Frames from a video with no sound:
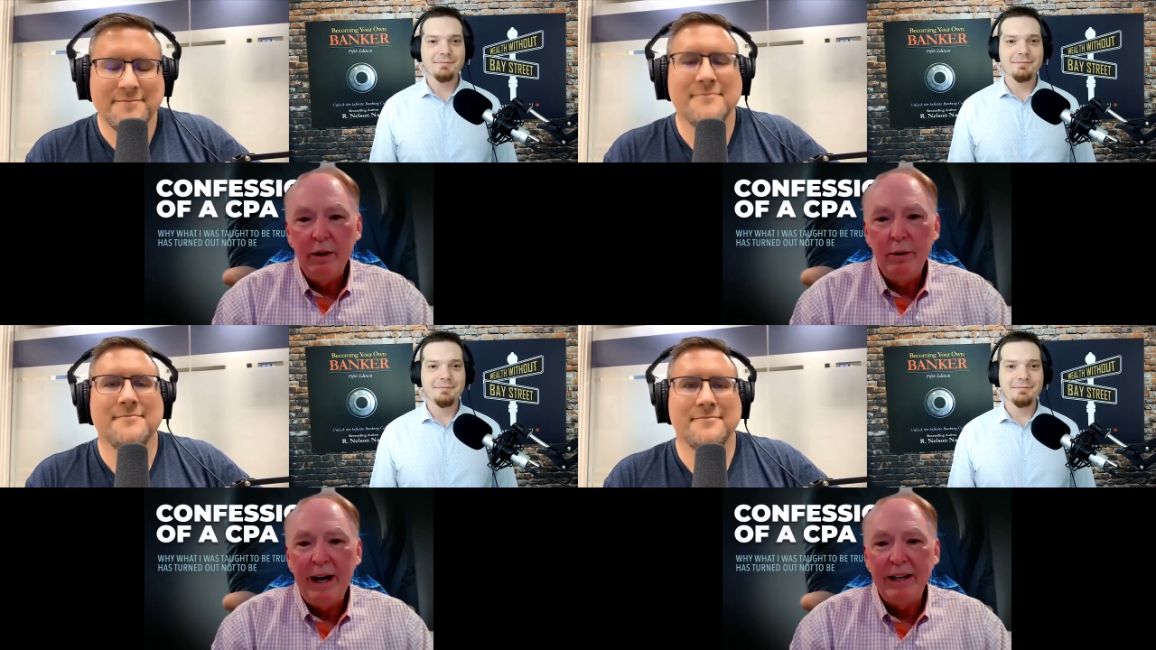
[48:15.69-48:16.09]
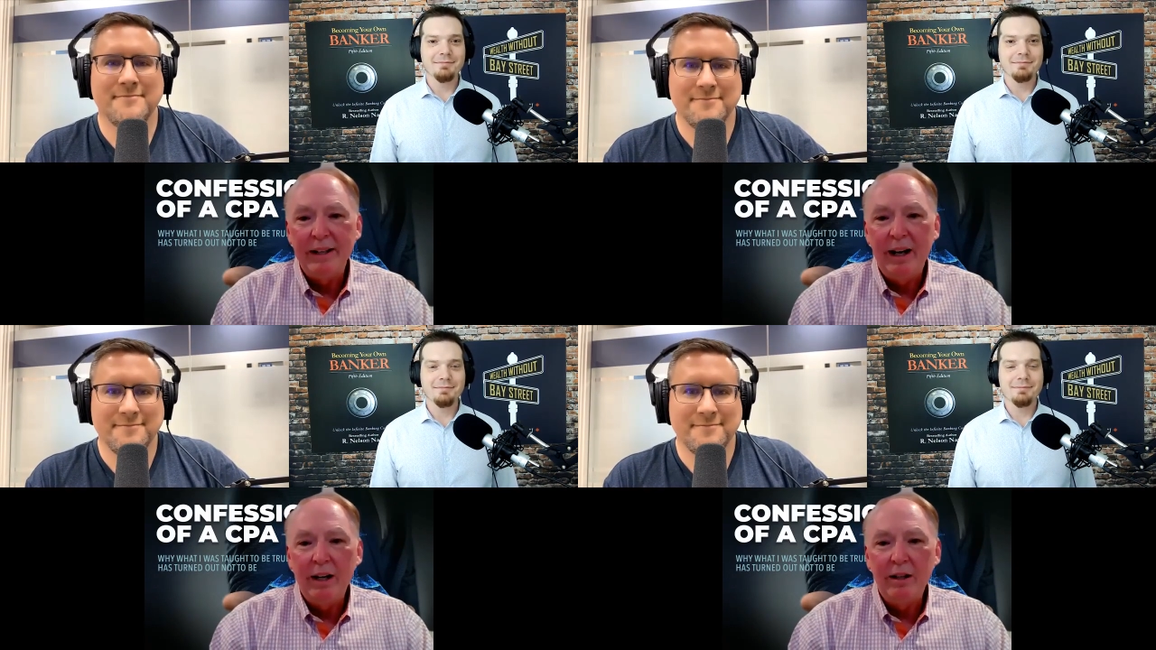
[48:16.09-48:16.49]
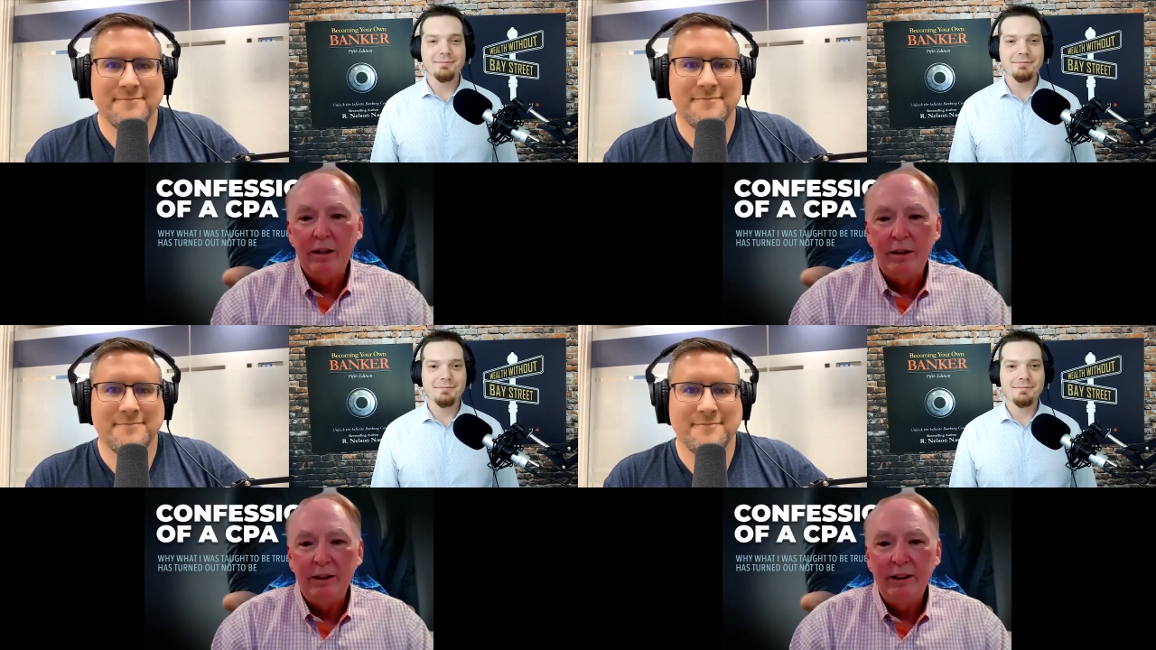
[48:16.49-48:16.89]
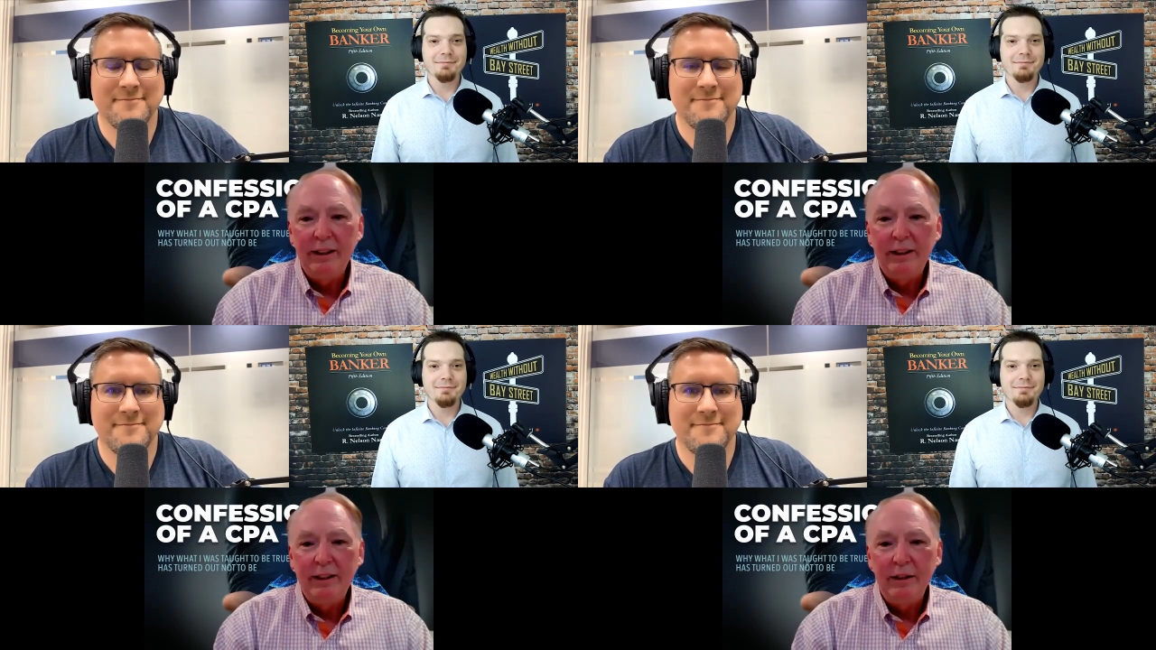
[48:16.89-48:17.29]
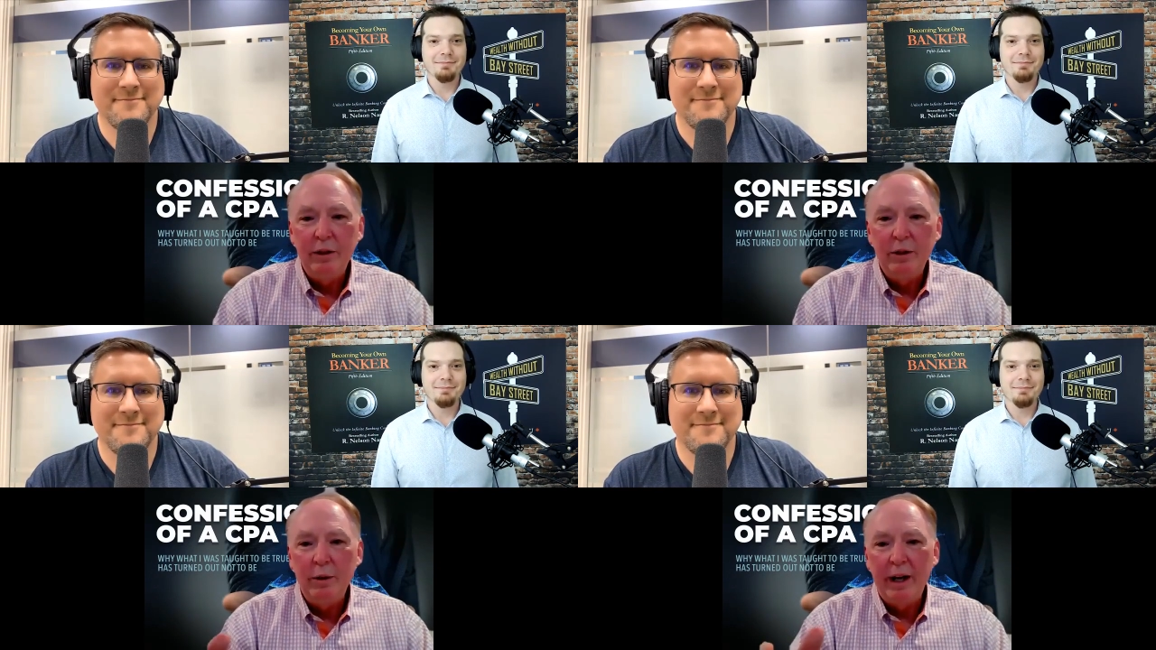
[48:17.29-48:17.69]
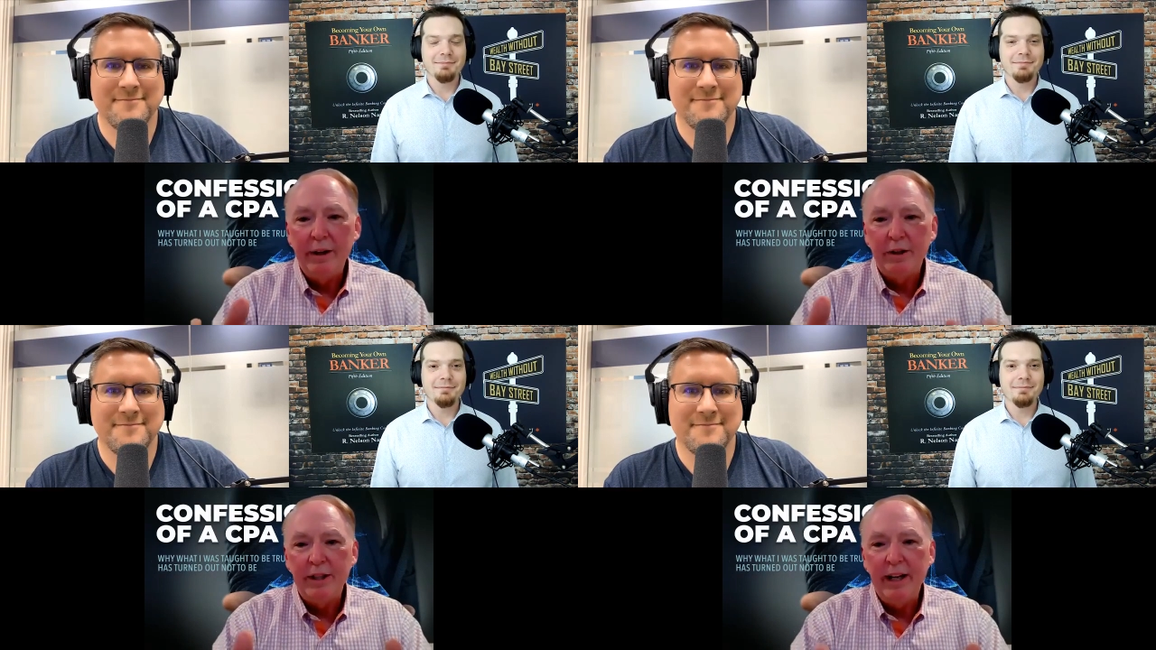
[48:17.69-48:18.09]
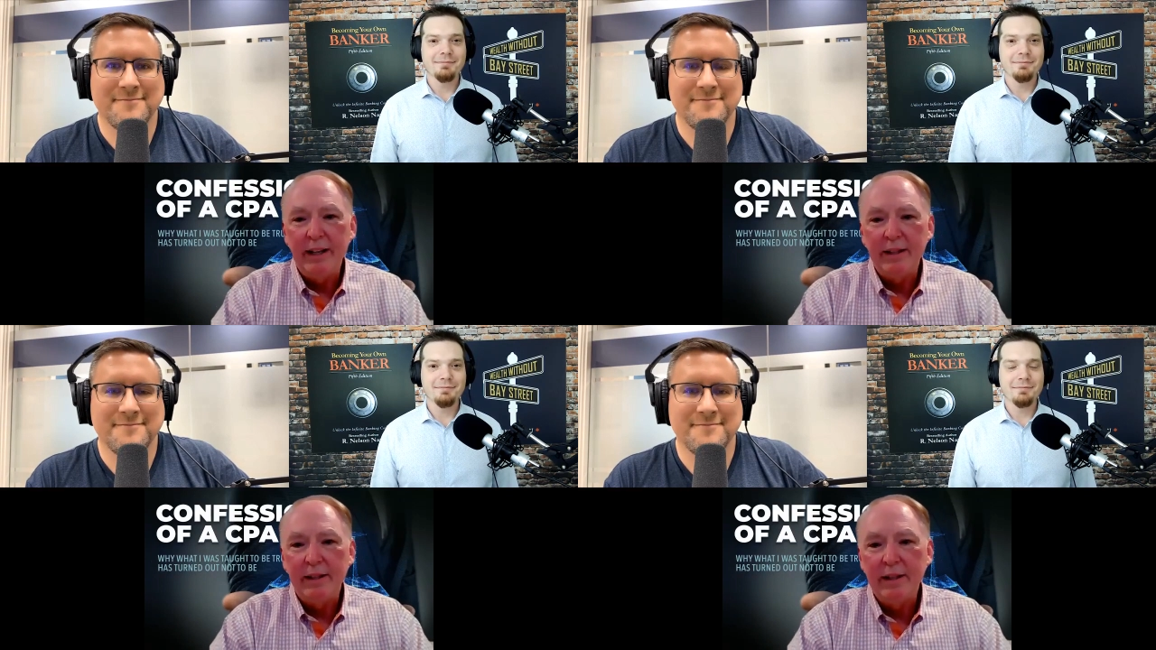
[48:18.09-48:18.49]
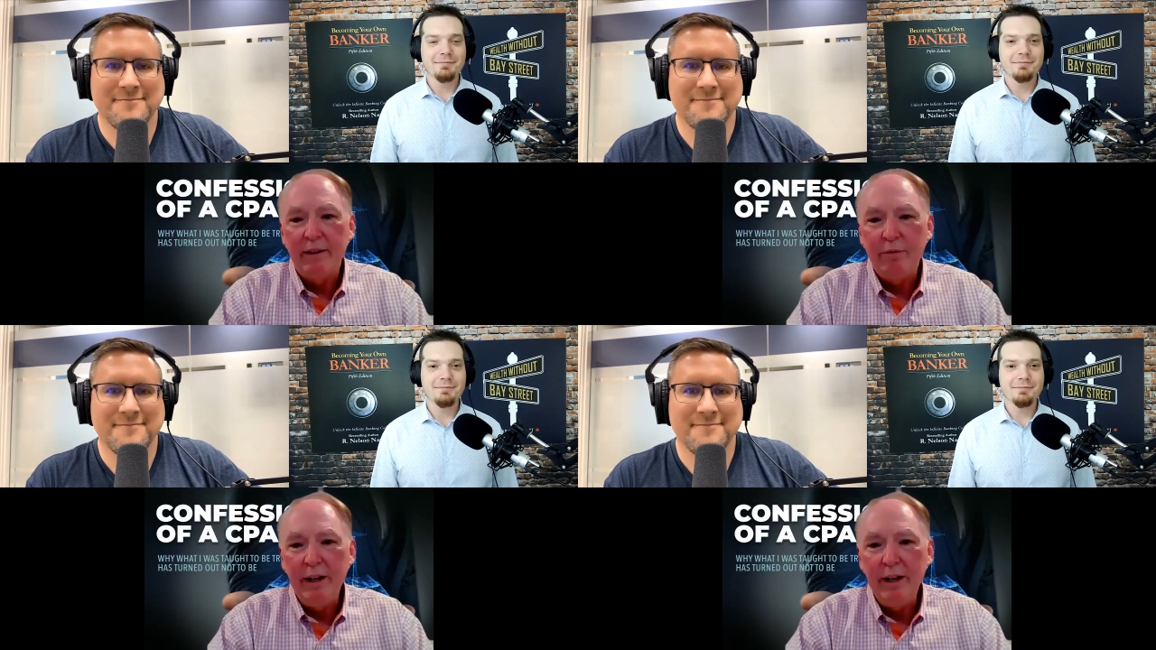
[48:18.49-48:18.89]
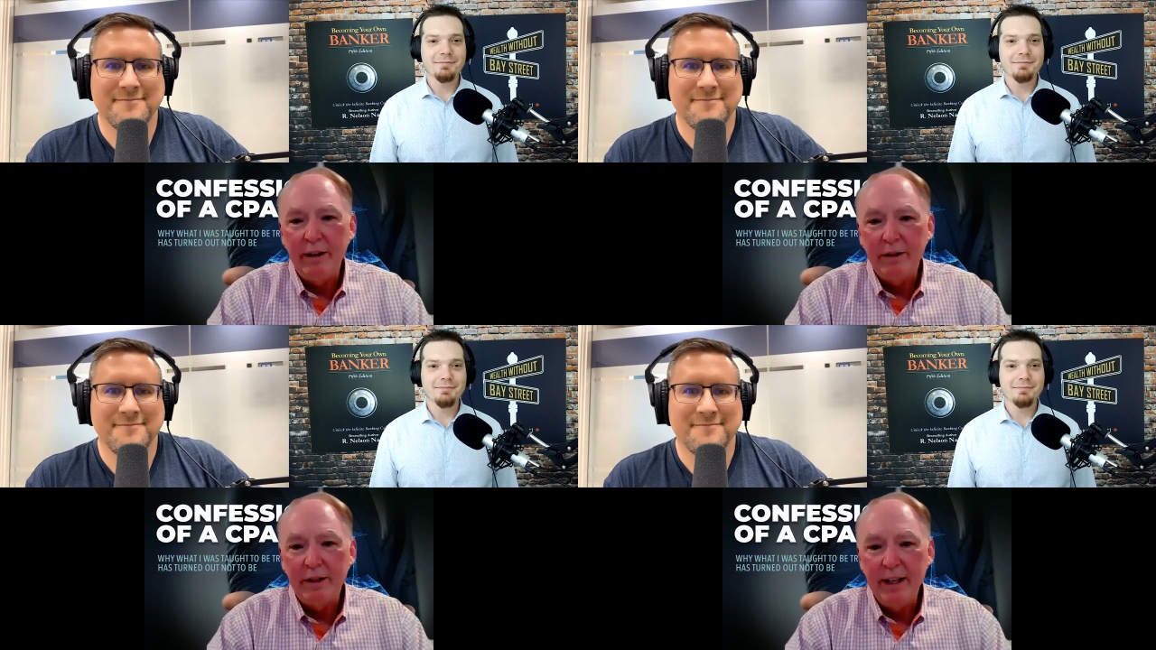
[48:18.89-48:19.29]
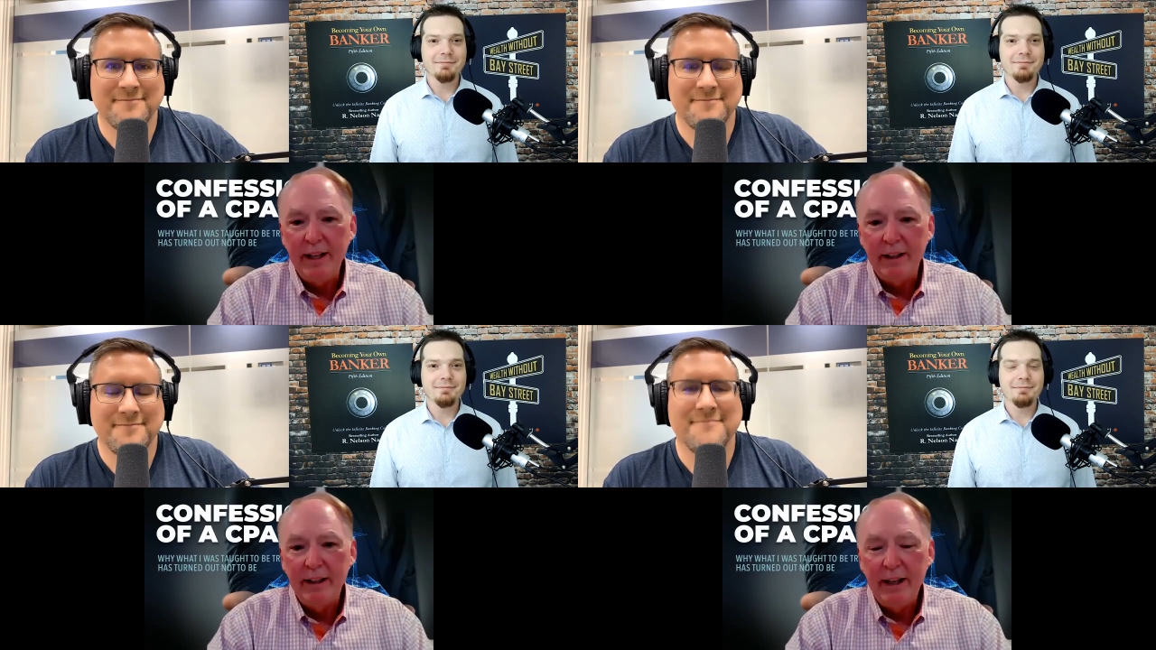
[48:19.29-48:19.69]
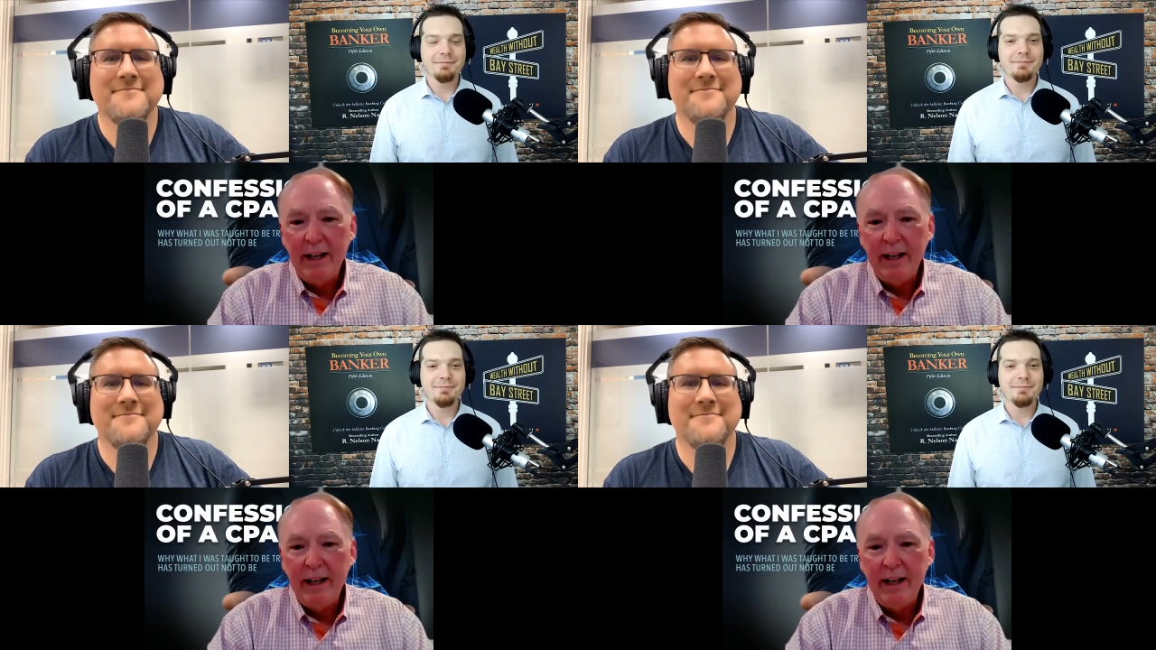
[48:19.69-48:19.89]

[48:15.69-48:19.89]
Speaker 1: who has an uncle who understands the stuff we understand.